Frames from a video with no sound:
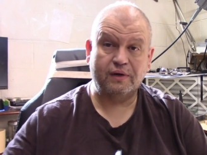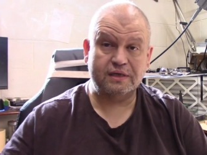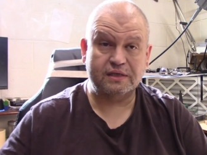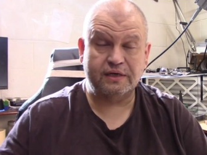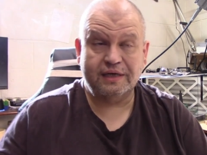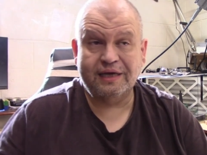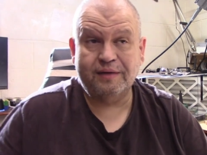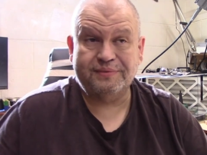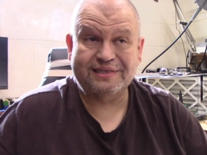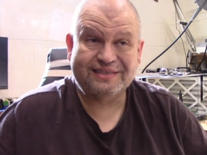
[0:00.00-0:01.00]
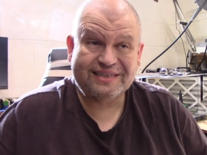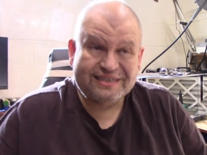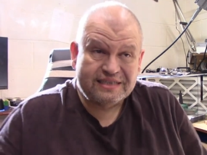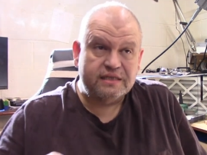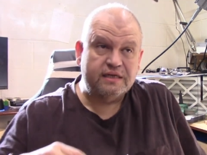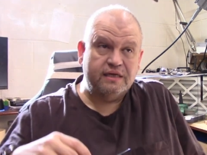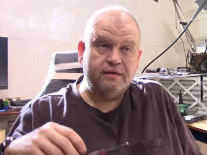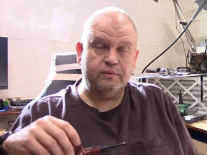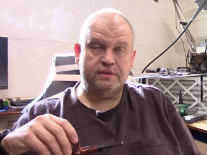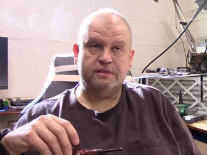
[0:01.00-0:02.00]
We're actually going to get up to 60
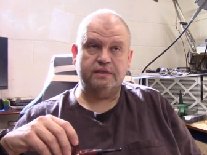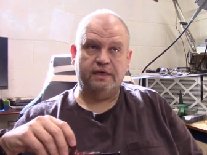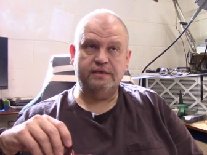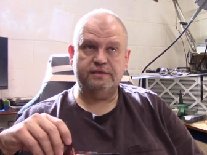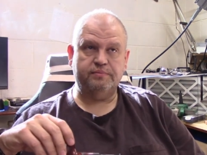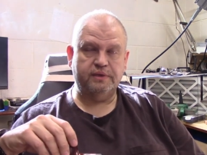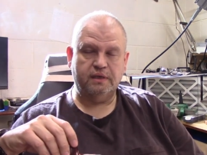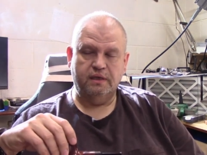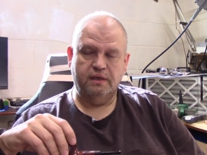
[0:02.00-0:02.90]
today, which is nice, but